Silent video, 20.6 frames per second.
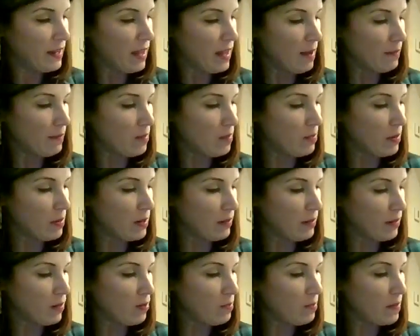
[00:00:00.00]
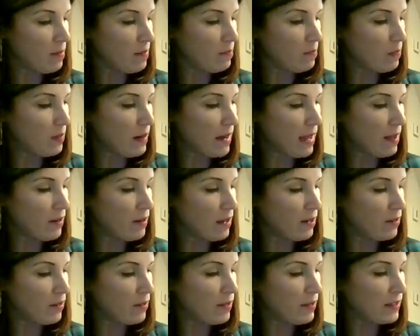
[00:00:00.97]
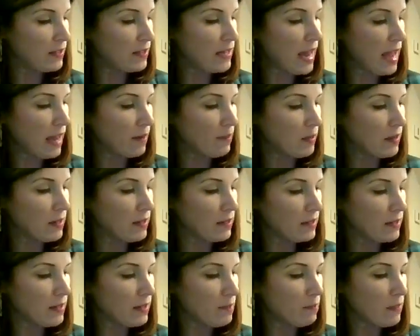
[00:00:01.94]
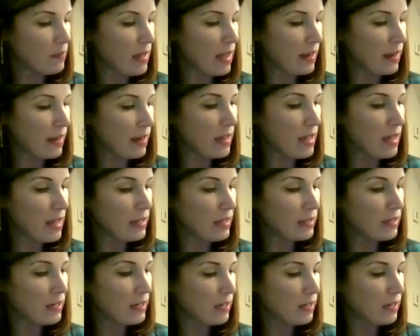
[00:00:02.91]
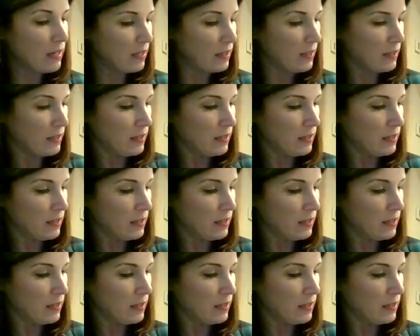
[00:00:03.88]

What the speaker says: I'm going to put a little bit of brown under his neck. I'm going to skip that color.